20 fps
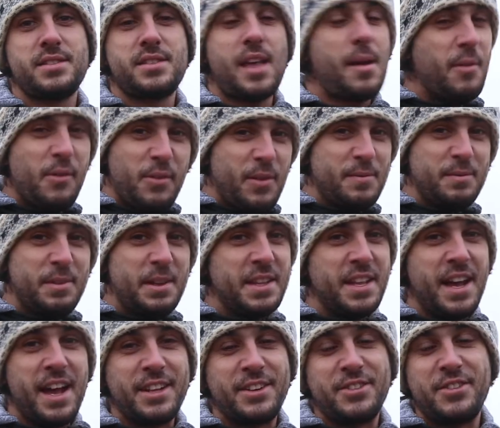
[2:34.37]
Some of them did
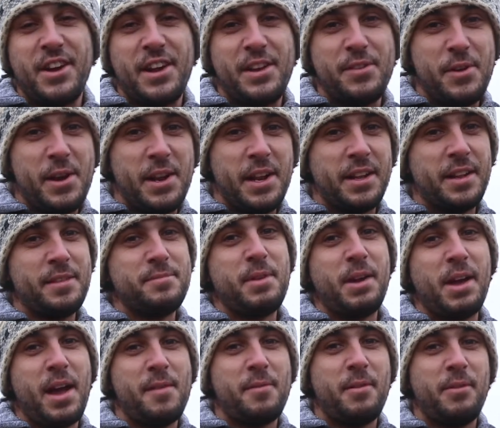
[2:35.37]
not graduate and
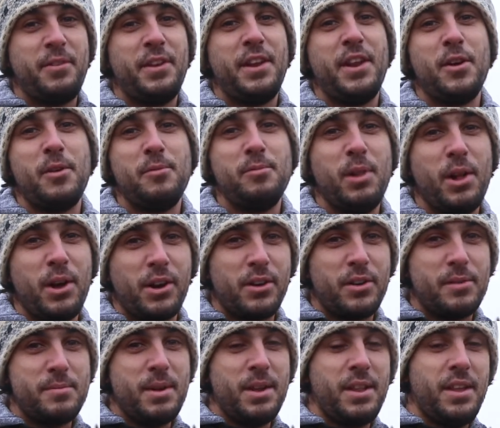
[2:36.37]
become a video
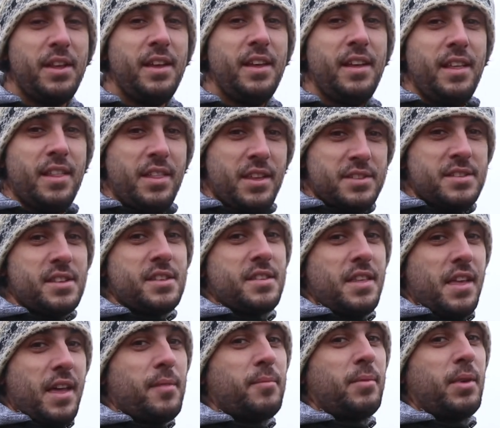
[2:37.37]
blogger, but this is
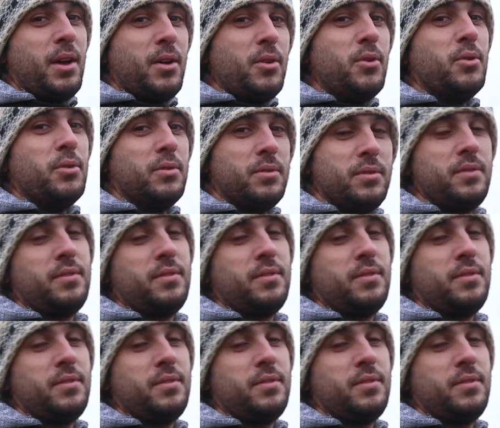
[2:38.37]
the MGU,